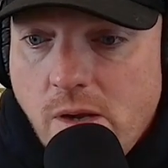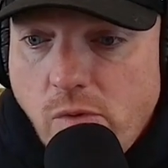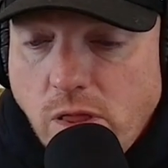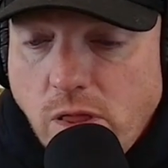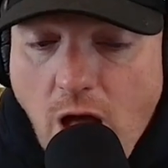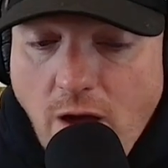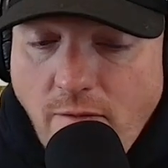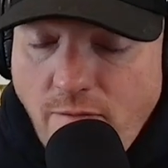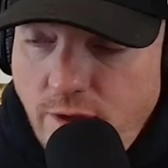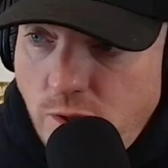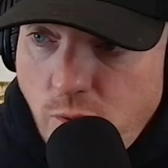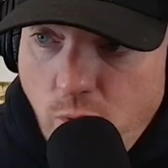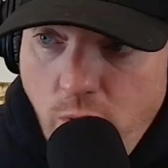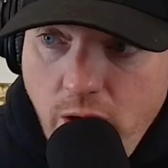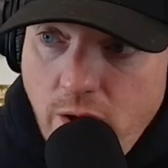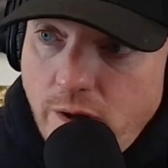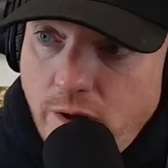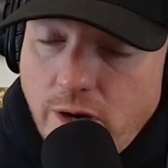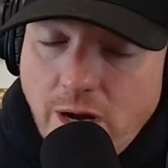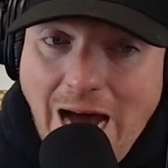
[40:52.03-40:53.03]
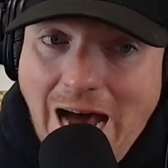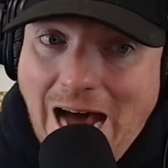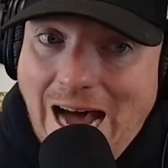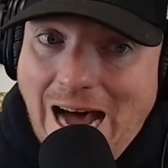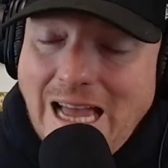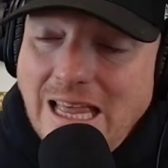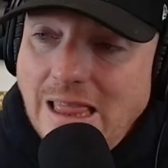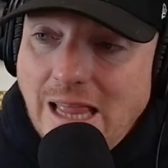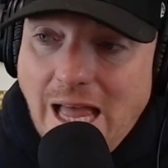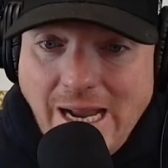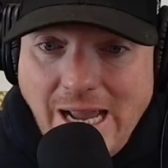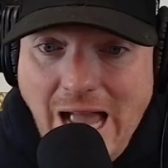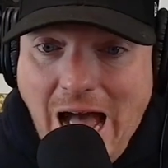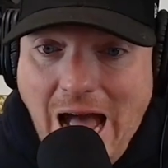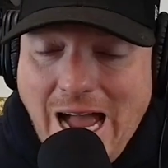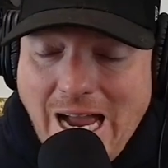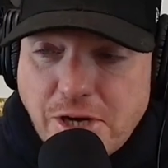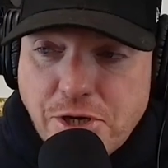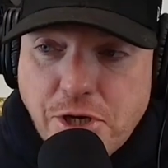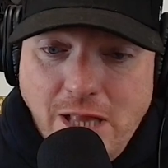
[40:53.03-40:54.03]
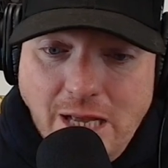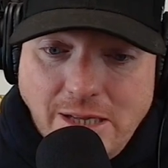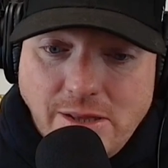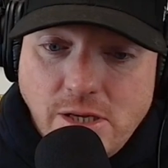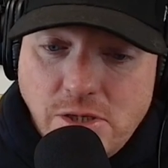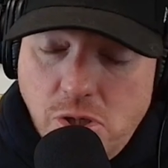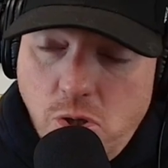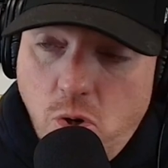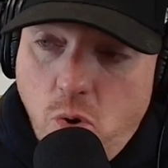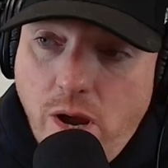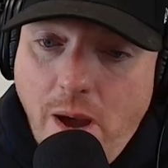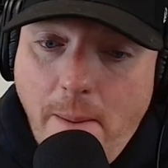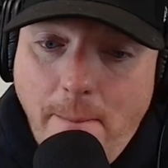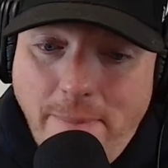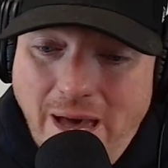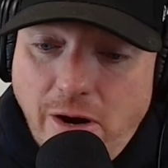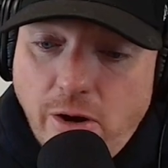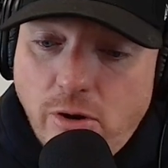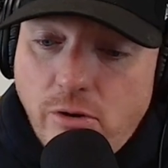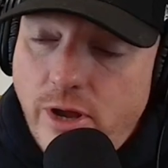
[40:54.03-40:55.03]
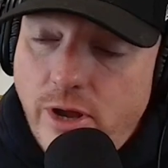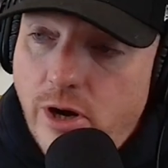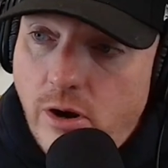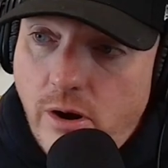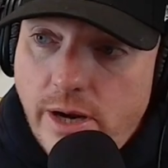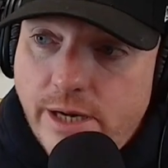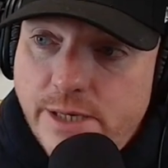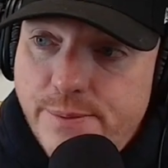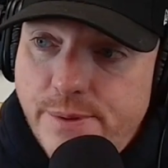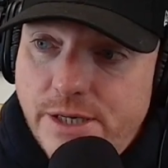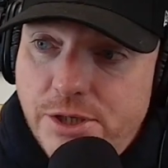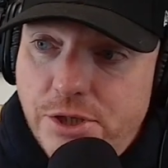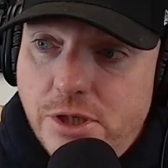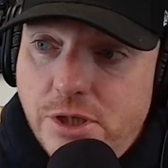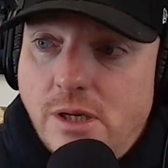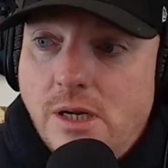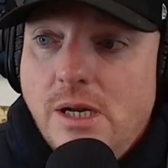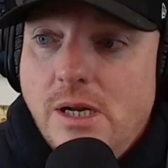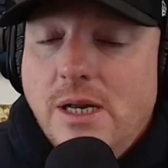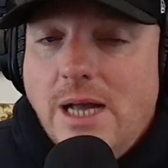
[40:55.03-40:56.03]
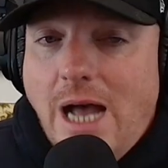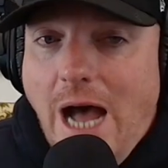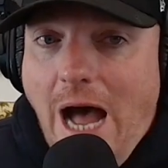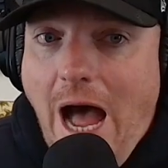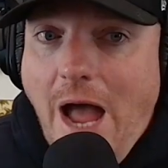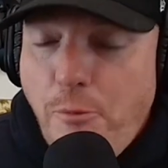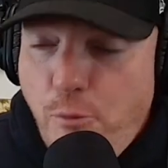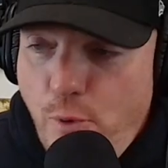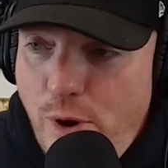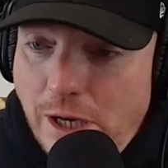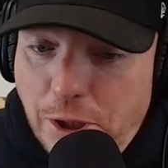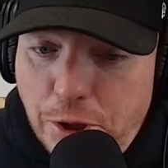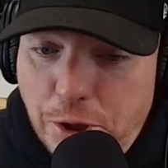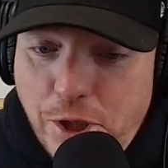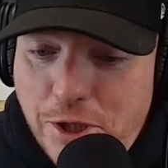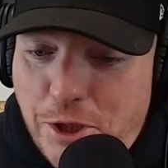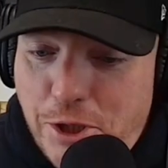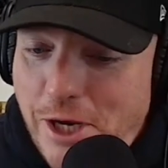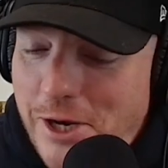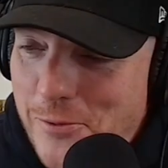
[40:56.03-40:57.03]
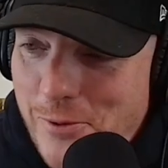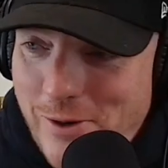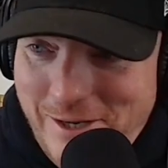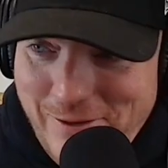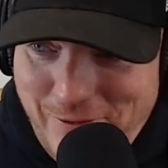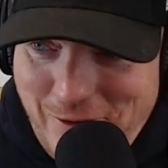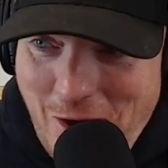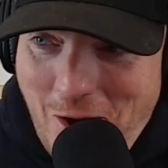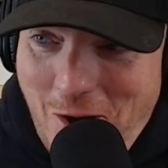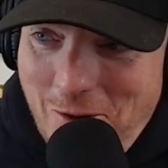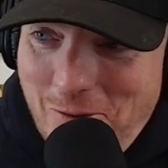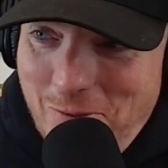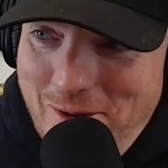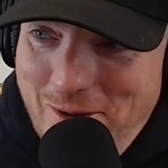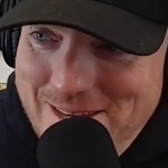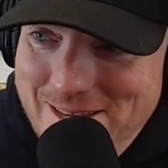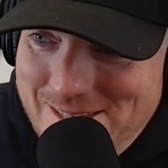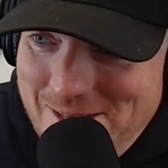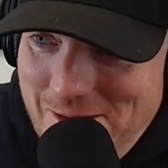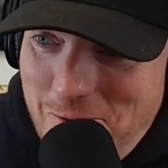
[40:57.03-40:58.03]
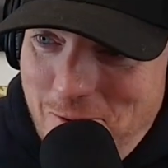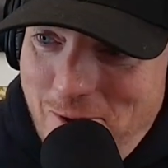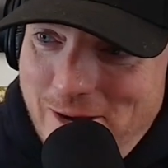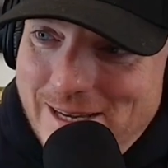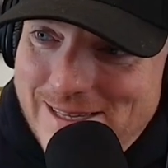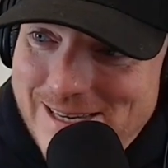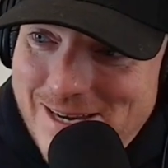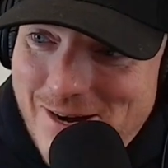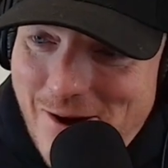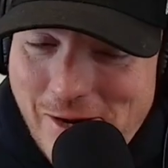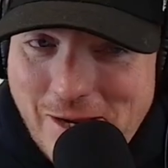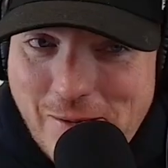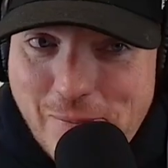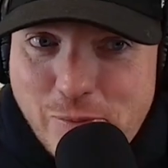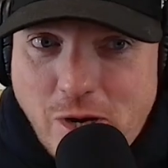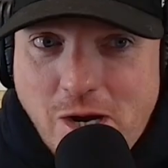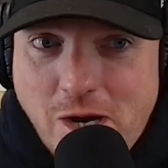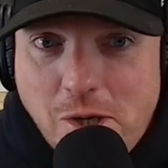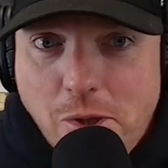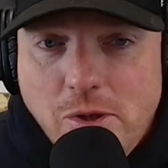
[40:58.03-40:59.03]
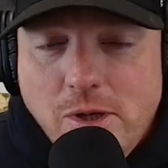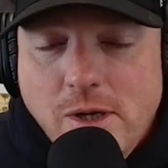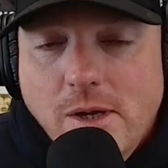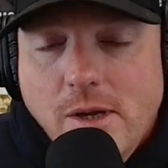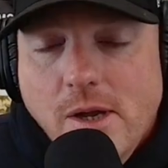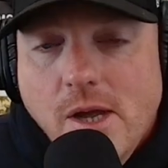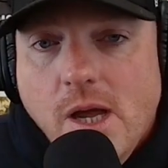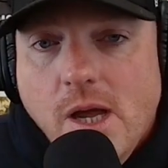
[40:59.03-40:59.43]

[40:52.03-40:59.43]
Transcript: Love the Toyota. I like, I actually like the Sequoia better than her Expedition. I wish that she would have gone with a Sequoia T R D Pro,